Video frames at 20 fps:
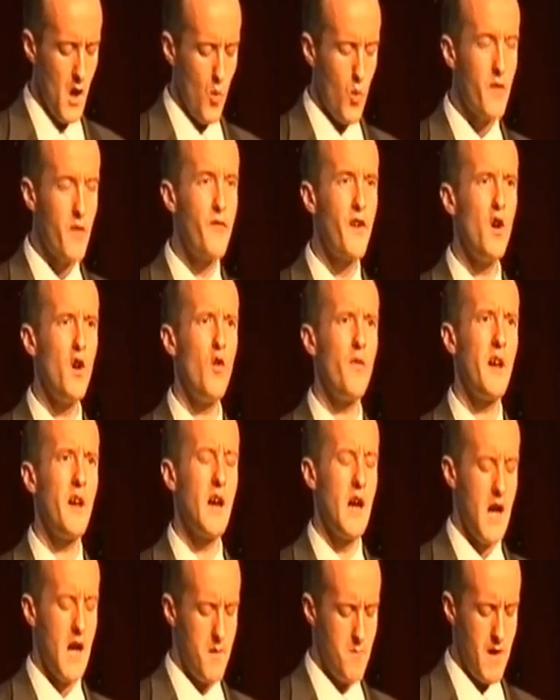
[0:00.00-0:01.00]
We felt
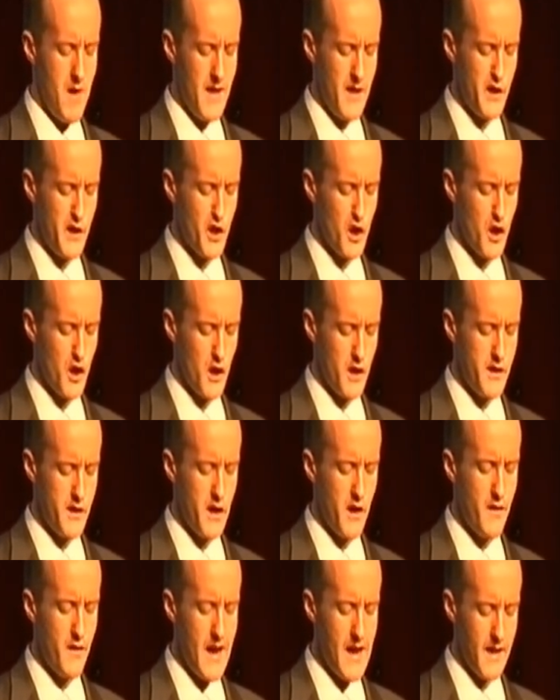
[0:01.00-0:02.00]
that a manager
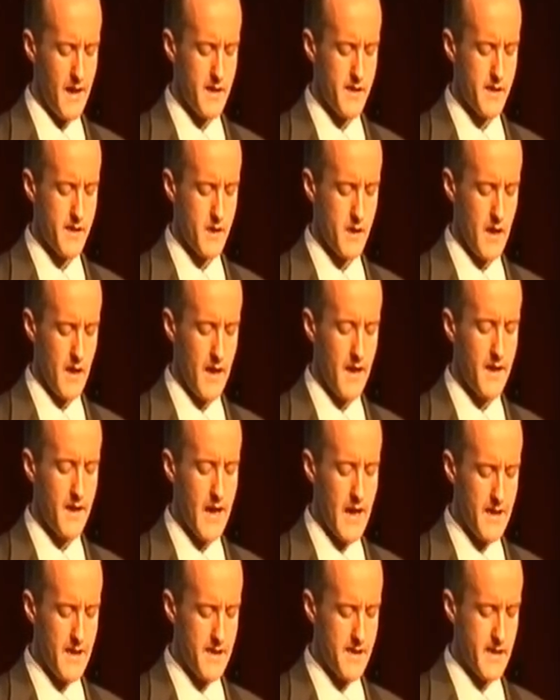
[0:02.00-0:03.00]
directs and
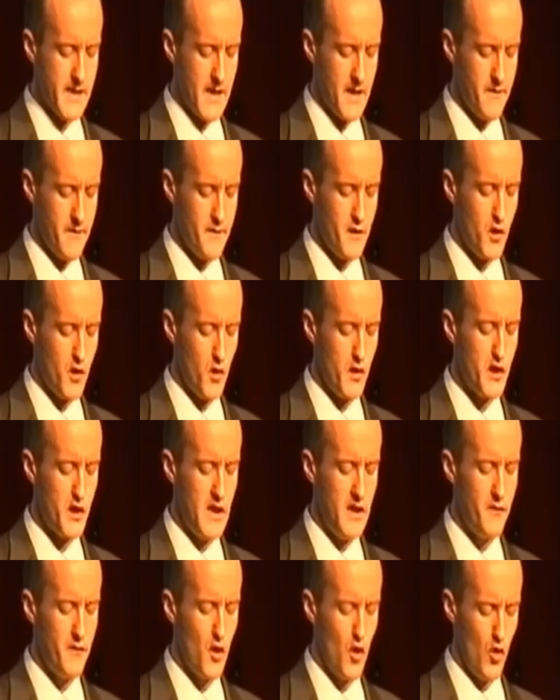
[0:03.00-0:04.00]
guides staff to
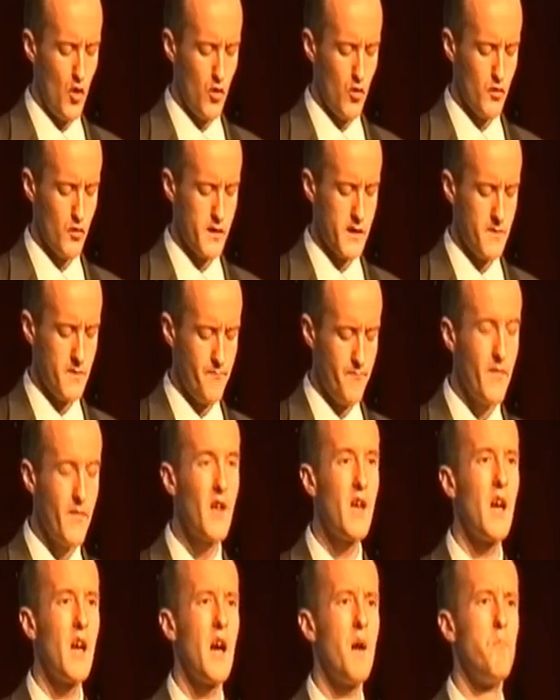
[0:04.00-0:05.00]
achieve goals
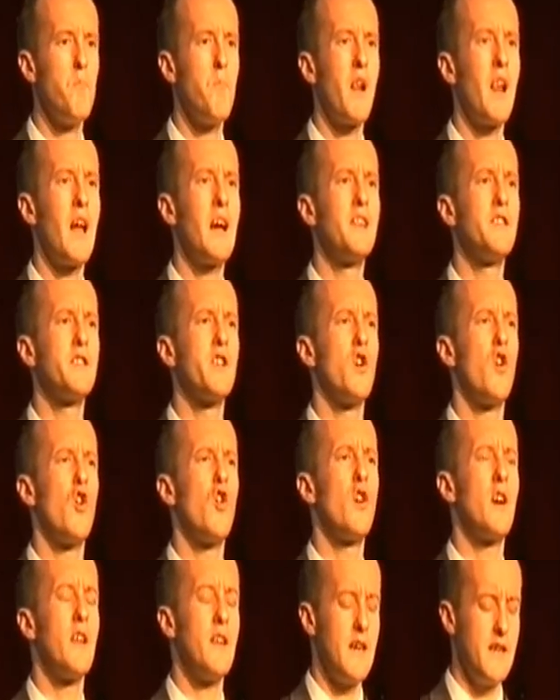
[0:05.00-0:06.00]
and plans and
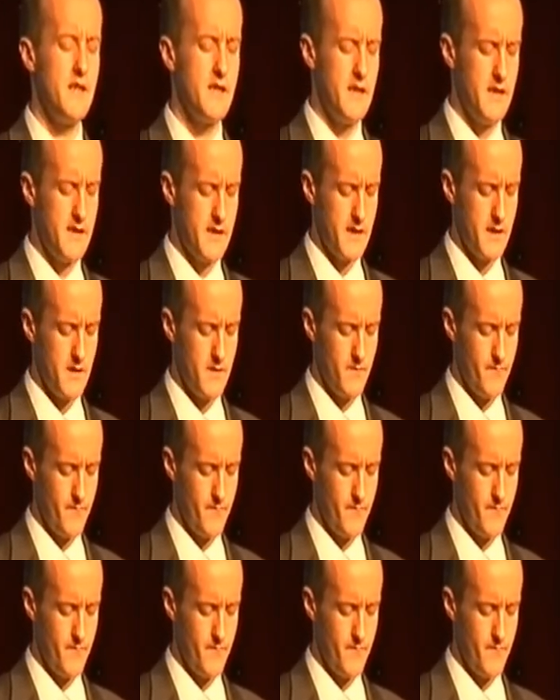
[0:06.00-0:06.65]
organizes,